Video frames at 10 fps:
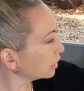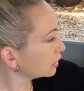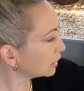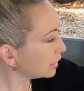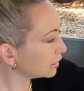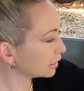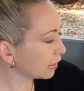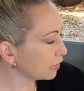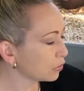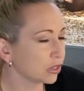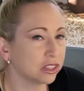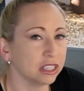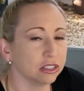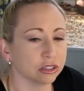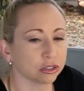seed saving with
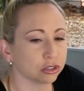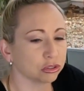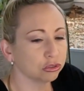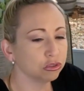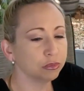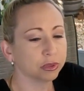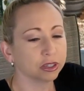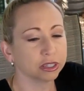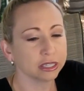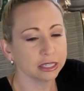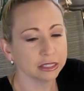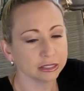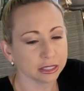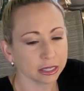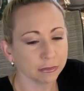these are super
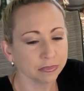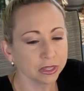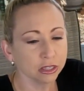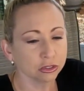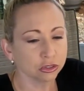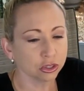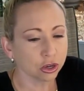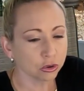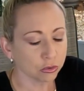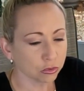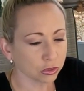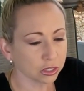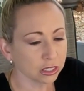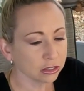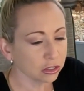easy. So
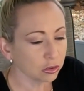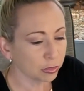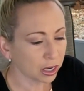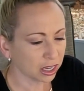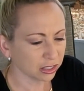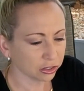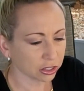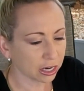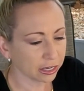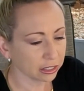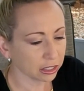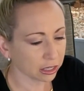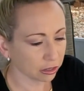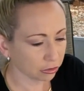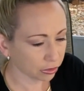these little pods are kind of
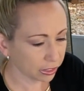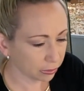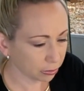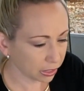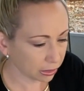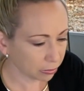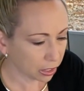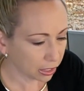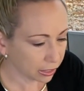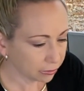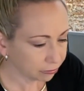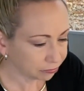like a green bean pod.